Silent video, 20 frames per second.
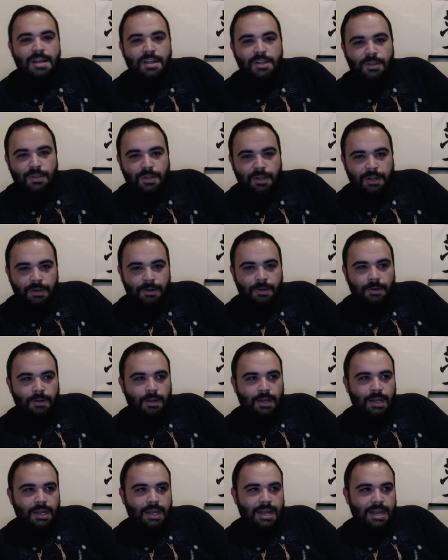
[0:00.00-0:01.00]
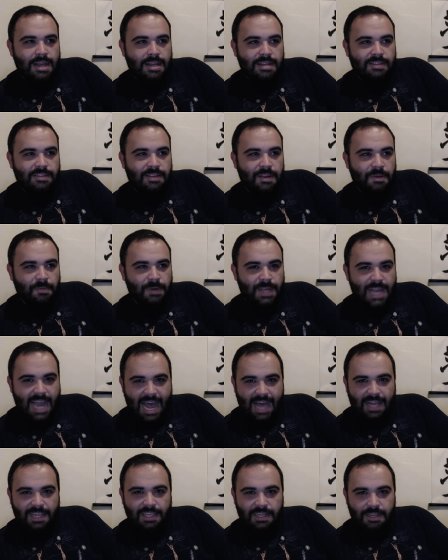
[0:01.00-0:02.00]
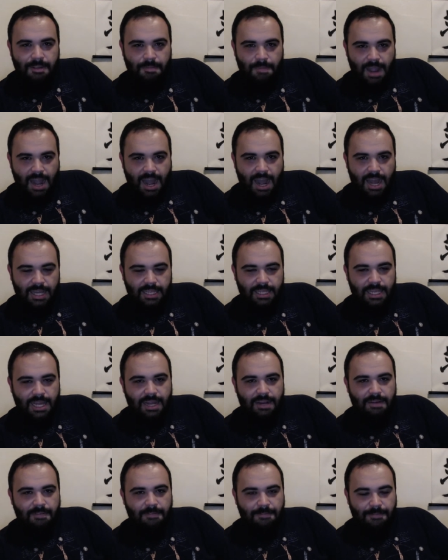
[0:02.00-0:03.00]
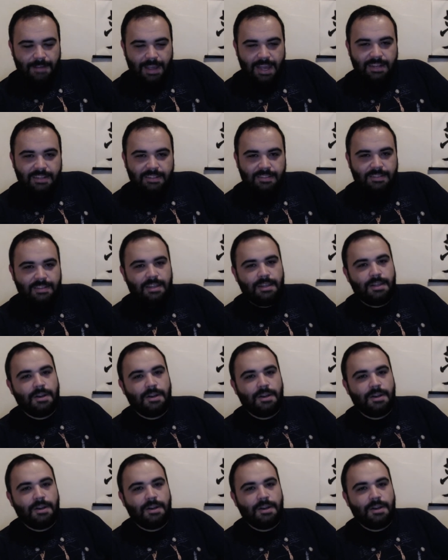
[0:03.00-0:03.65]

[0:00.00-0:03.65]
there is a reality behind that fantasy.